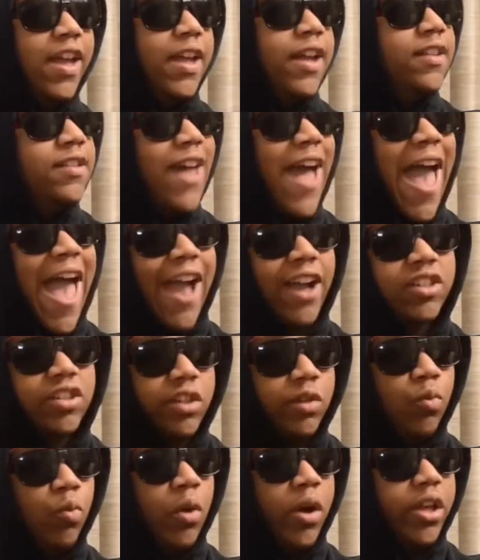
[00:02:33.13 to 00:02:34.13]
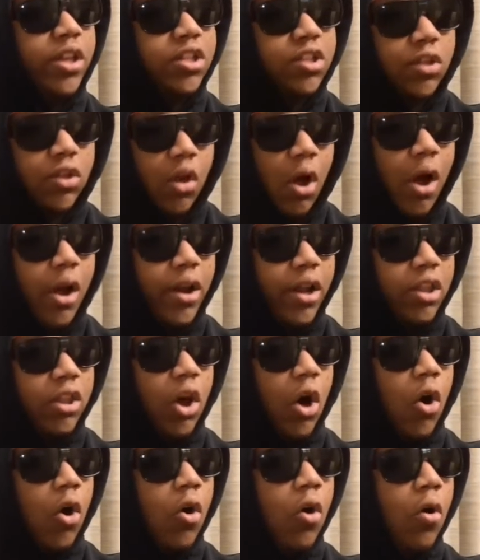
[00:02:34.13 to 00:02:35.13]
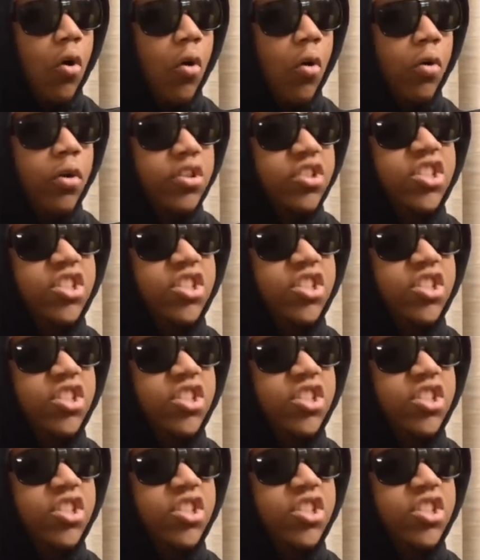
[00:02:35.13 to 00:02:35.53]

is actually what started the whole